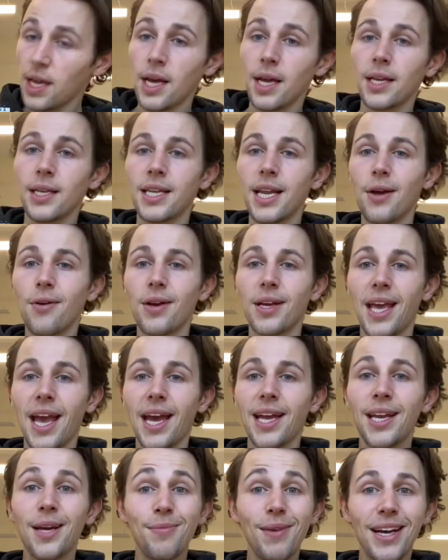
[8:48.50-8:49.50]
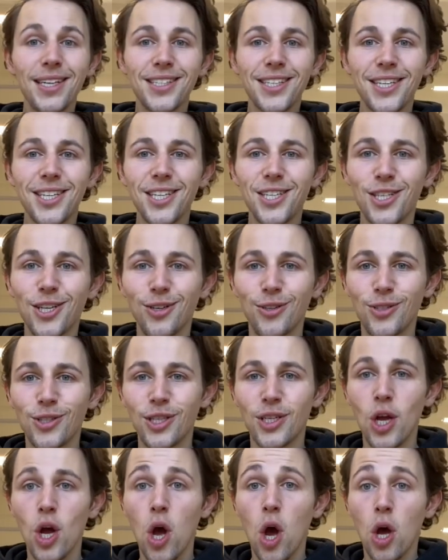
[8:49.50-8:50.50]
Now again, I'm asking the
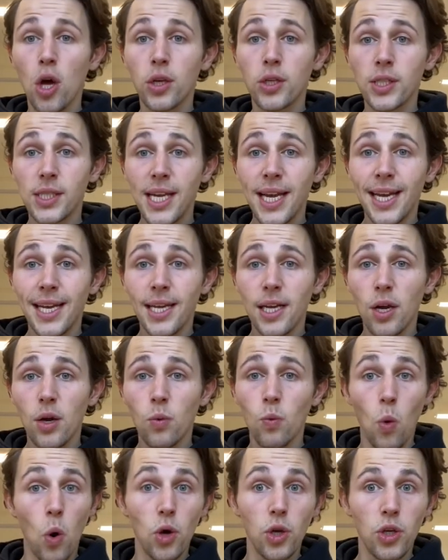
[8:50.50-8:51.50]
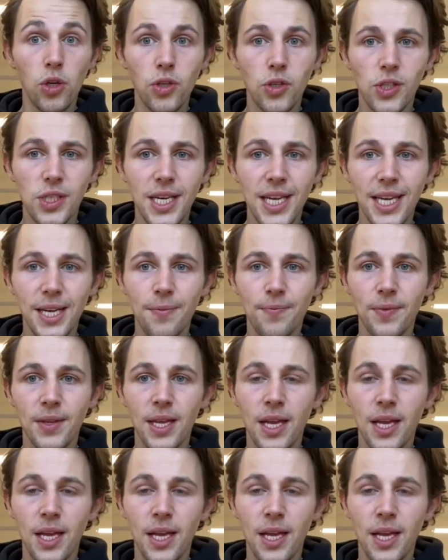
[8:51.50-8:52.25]
children, say what you see.